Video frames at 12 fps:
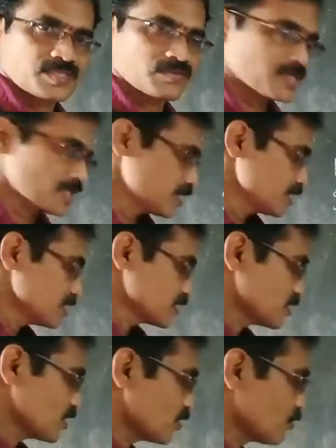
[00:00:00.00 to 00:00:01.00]
Okay.
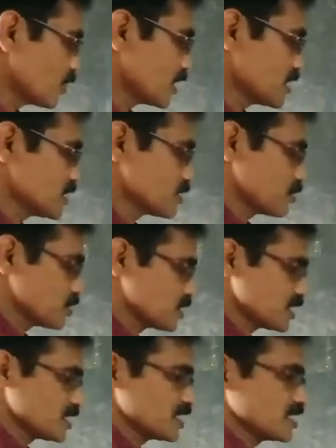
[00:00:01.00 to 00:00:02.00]
So now what is
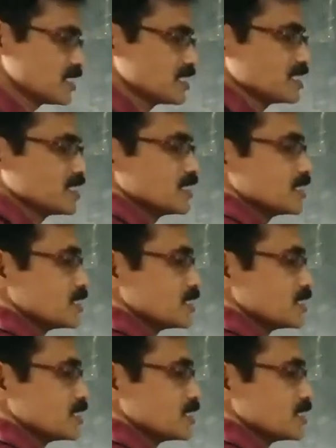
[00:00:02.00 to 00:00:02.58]
quotient here?